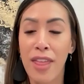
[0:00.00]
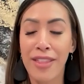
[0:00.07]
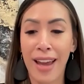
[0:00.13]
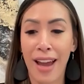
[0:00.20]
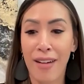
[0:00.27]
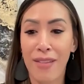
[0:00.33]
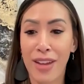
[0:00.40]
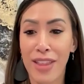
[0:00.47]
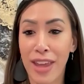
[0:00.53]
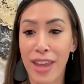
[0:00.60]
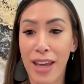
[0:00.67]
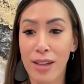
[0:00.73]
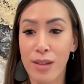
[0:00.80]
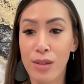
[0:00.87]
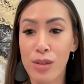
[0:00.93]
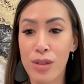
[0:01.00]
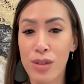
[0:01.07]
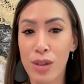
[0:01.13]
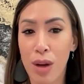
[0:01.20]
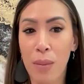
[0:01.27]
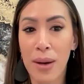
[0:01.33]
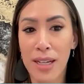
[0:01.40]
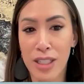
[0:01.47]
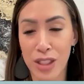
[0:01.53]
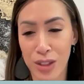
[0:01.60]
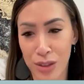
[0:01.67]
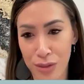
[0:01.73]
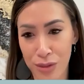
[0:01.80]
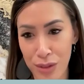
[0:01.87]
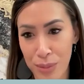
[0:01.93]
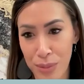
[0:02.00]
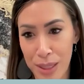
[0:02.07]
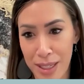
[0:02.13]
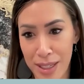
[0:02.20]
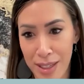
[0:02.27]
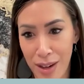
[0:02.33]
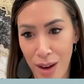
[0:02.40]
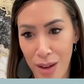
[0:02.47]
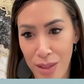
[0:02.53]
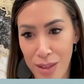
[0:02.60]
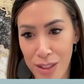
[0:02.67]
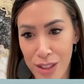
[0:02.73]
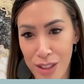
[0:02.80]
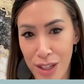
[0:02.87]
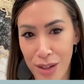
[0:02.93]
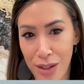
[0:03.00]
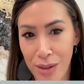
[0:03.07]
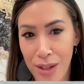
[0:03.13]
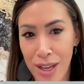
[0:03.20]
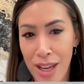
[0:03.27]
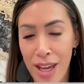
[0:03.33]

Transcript: Kevin, thank you so much for being on the show.